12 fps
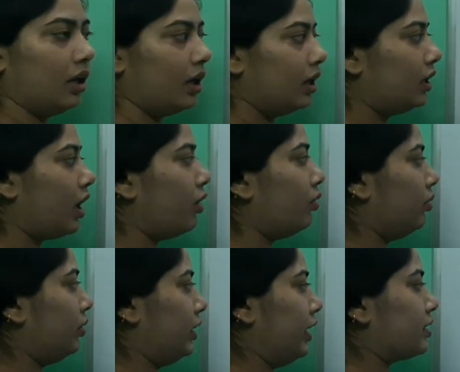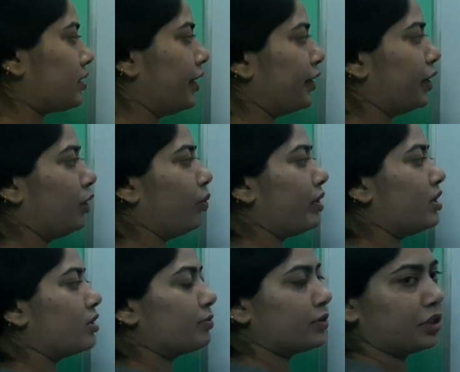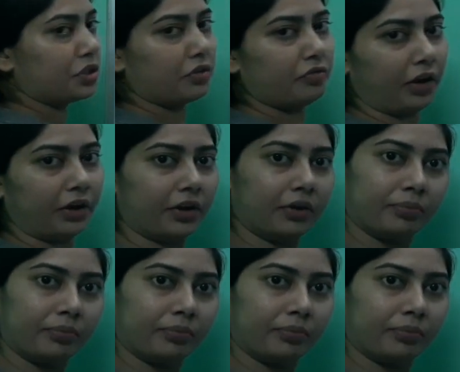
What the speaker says: Now let's continue with this position vector.